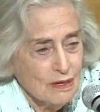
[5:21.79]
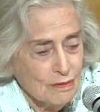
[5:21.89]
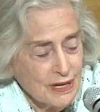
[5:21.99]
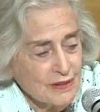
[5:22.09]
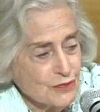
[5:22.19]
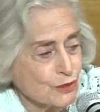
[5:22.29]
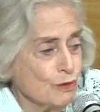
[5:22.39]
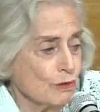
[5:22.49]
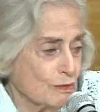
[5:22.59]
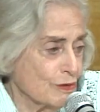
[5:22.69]
We have
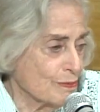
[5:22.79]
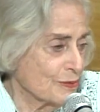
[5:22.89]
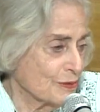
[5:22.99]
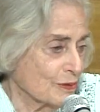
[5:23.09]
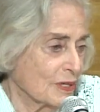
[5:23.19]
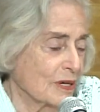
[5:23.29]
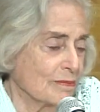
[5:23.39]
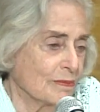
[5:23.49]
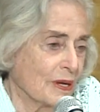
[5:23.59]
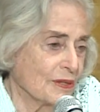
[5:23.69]
school groups who
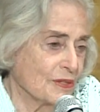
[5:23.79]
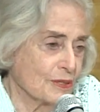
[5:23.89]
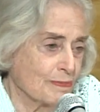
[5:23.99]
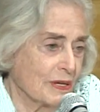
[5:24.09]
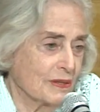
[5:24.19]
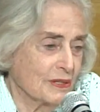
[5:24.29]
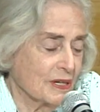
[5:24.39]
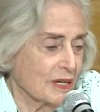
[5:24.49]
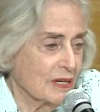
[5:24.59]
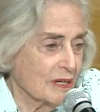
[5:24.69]
come and spend the
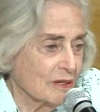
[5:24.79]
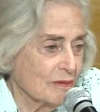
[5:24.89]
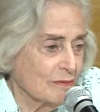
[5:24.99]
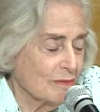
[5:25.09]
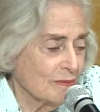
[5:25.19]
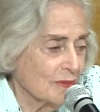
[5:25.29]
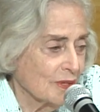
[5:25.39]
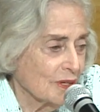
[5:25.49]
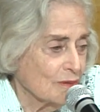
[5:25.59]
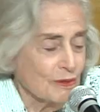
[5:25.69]
day
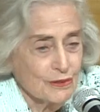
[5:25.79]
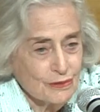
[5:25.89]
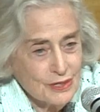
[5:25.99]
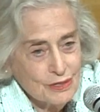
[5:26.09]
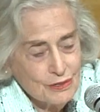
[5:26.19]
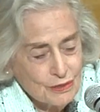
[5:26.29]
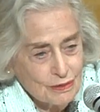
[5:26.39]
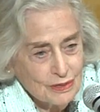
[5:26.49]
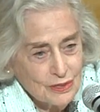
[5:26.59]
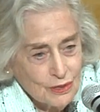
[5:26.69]
with their
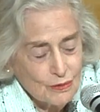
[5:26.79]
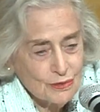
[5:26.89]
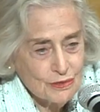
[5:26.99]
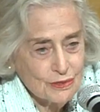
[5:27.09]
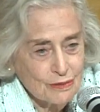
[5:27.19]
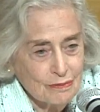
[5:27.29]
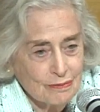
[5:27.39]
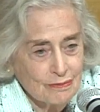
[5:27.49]
teacher in the orchard,